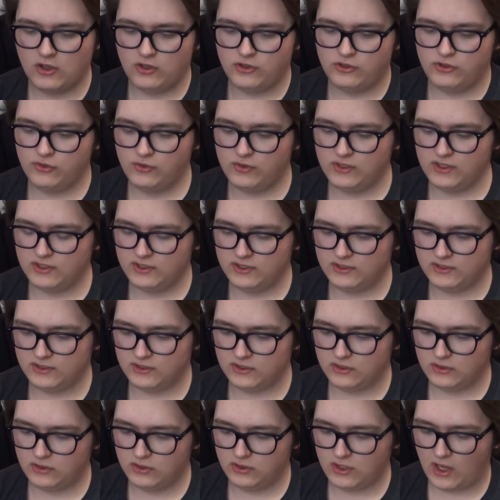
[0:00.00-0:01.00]
You can,
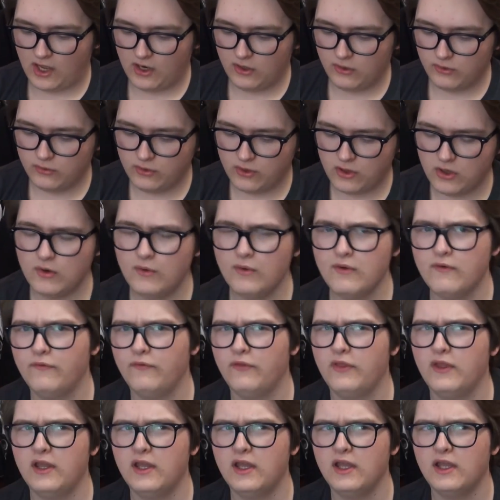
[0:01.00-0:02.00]
I don't know if
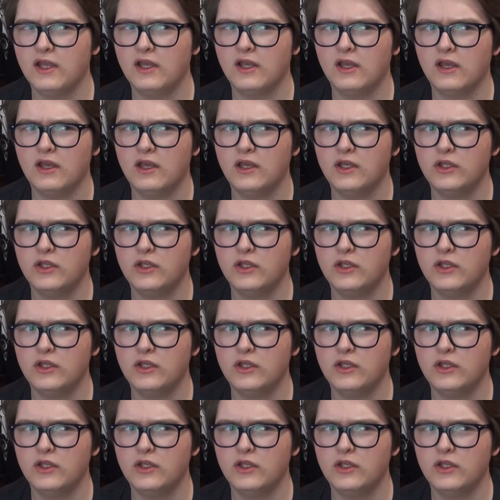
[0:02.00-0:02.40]
they,